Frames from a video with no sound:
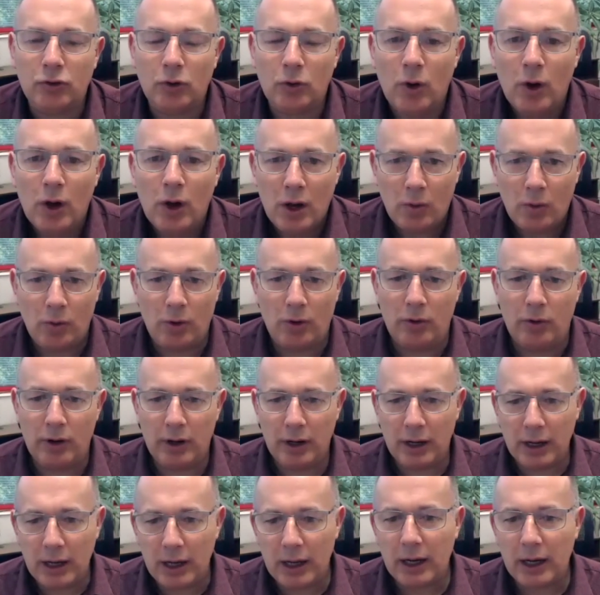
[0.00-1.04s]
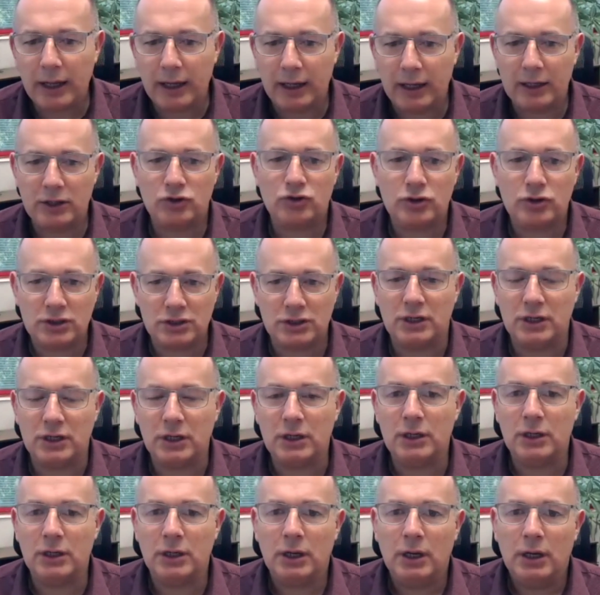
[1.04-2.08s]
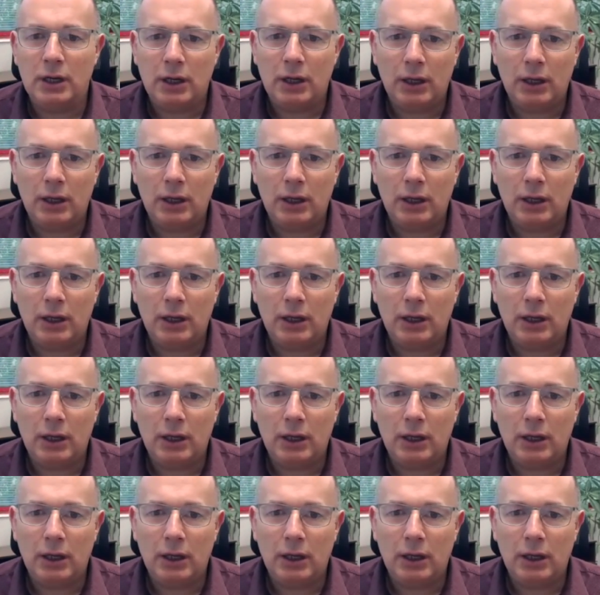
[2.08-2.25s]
So we're really interested